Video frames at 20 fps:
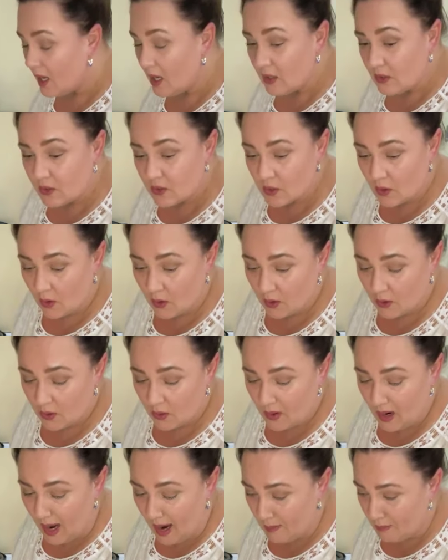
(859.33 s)
So
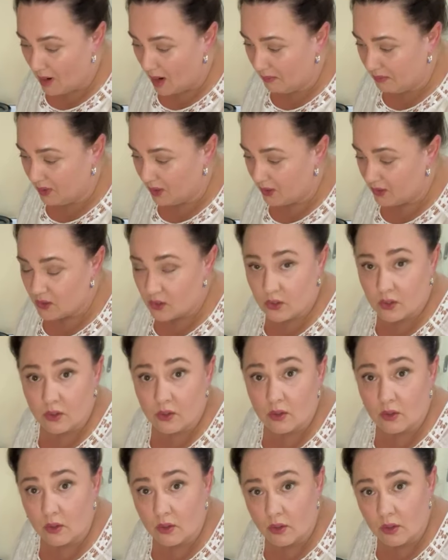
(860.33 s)
I'm going
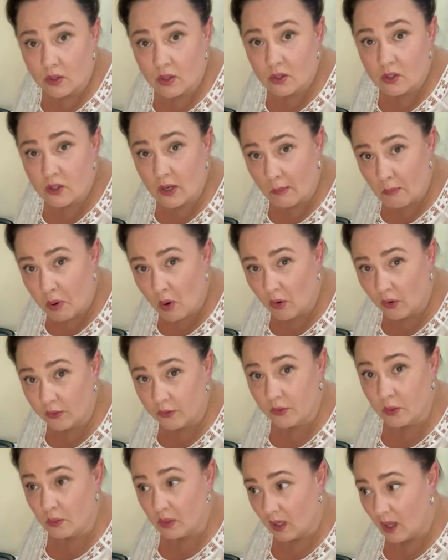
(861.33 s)
to jump on,
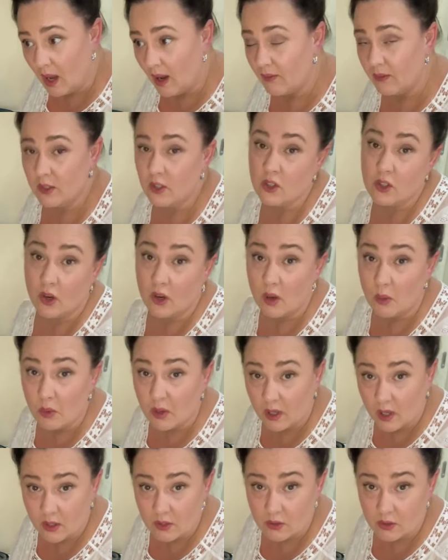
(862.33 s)
do a live and show you what
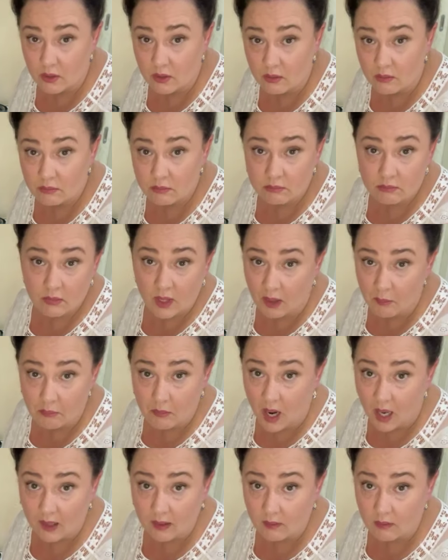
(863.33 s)
I do and
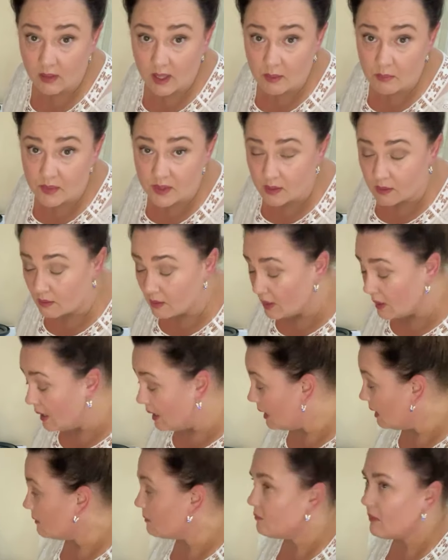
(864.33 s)
my little hips. And
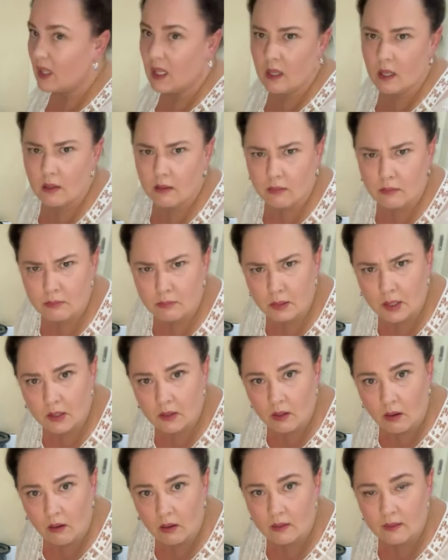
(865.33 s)
oh my
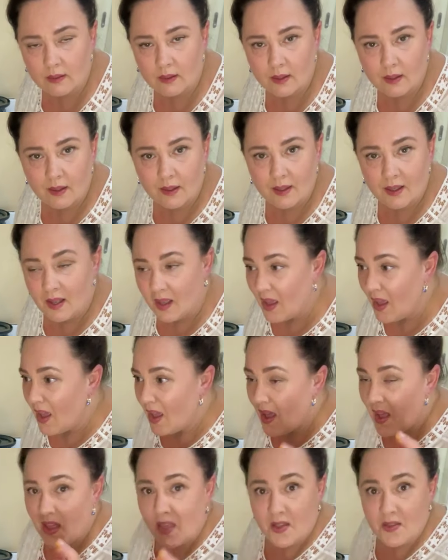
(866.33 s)
God,
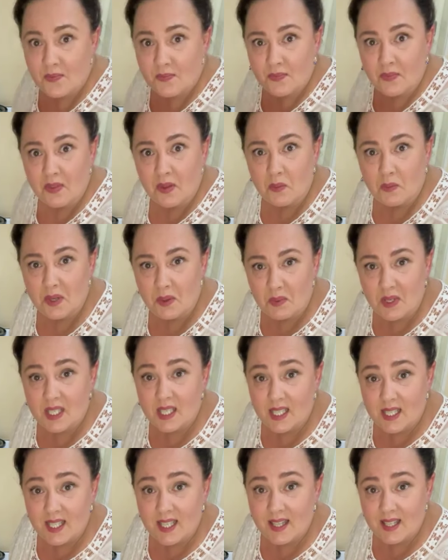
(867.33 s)
we were
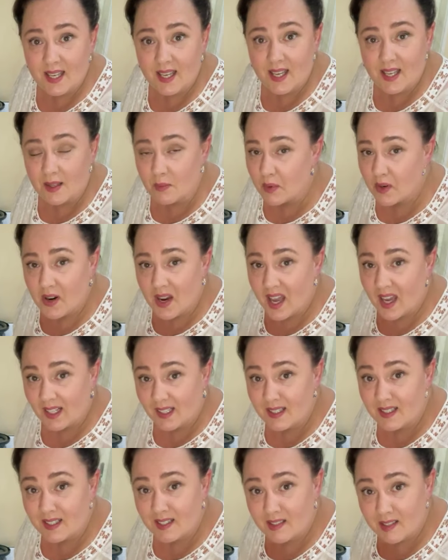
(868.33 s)
nearly there where I
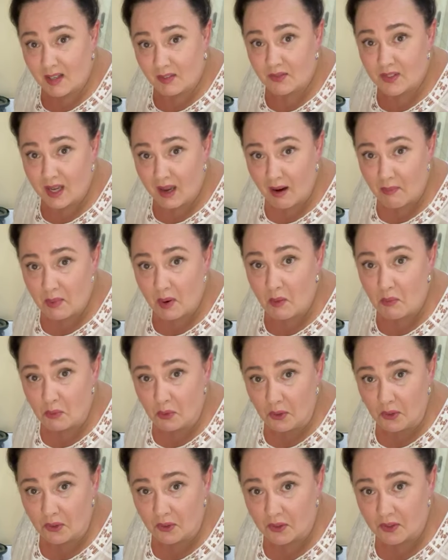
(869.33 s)
hadn't stuffed up a
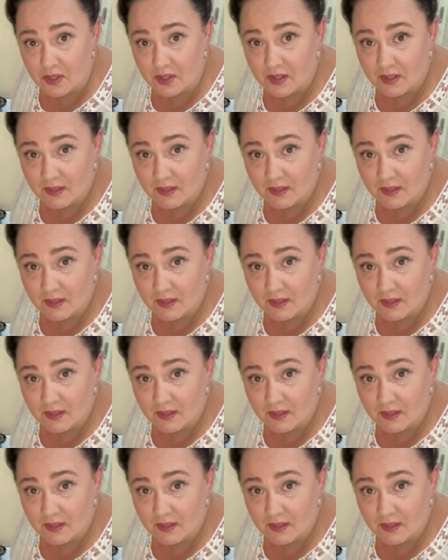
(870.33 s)
word,